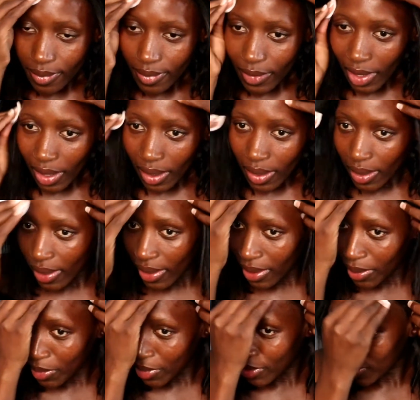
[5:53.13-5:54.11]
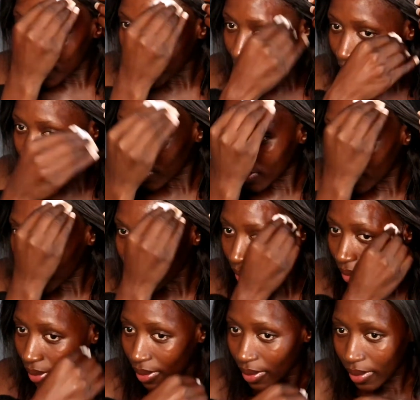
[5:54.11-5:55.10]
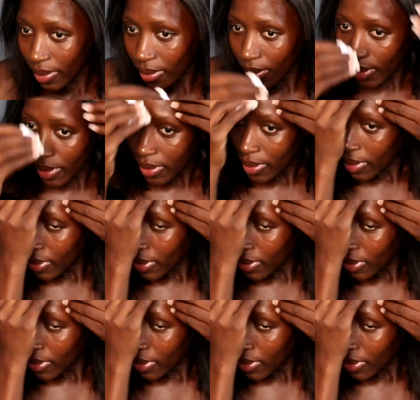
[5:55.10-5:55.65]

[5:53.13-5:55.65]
which I can find available. So